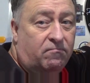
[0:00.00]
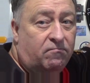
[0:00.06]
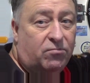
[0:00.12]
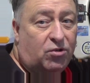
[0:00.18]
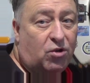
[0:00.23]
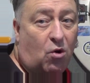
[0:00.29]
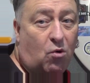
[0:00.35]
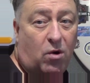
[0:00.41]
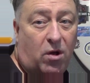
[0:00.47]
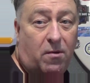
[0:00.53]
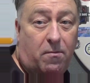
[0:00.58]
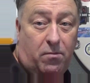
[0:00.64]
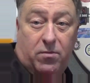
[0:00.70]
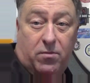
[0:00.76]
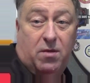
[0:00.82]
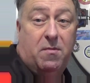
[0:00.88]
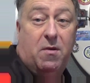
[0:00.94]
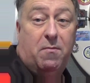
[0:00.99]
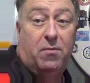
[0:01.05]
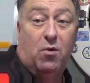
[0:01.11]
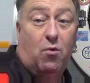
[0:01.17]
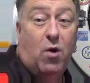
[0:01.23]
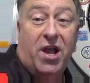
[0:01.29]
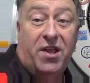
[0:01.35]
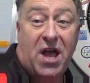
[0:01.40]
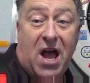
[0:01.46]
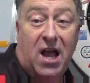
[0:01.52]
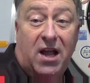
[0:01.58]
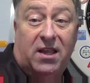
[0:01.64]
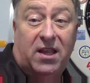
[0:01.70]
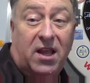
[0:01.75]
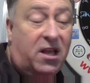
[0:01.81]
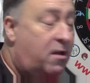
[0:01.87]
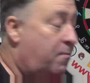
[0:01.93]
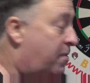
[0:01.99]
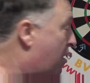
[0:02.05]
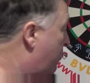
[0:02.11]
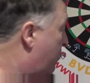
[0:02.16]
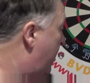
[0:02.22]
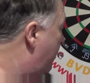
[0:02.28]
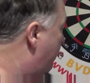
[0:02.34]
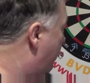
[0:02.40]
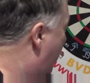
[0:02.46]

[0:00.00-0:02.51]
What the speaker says: So, the way that I think about it,